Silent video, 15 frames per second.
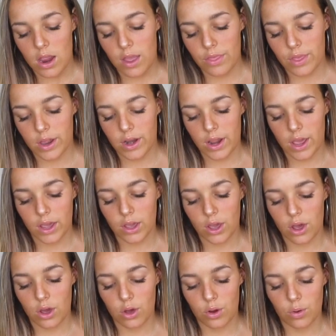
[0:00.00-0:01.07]
And then I
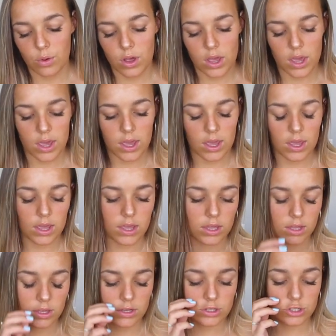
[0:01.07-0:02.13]
go
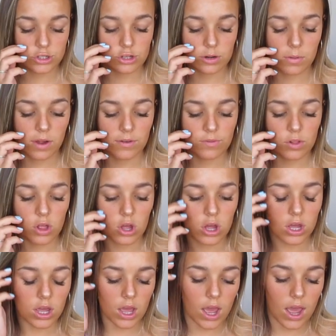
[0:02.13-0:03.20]
a Schlitterbahn
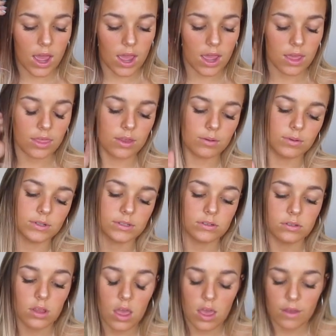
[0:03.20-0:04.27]
vlog. There
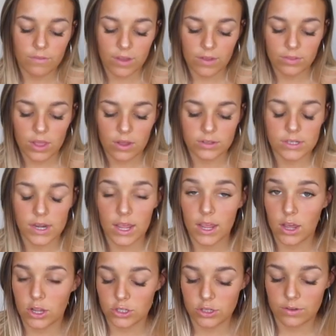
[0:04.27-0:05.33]
was
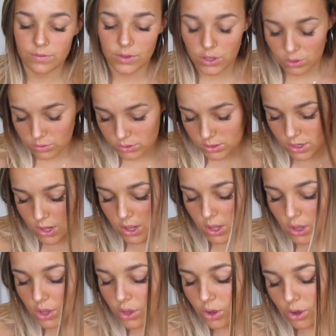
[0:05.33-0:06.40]
5,800 views
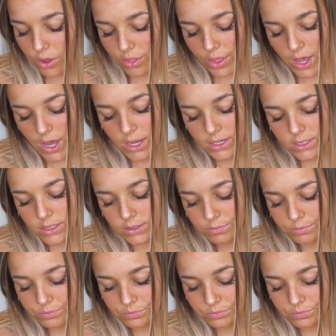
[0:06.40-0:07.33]
on that.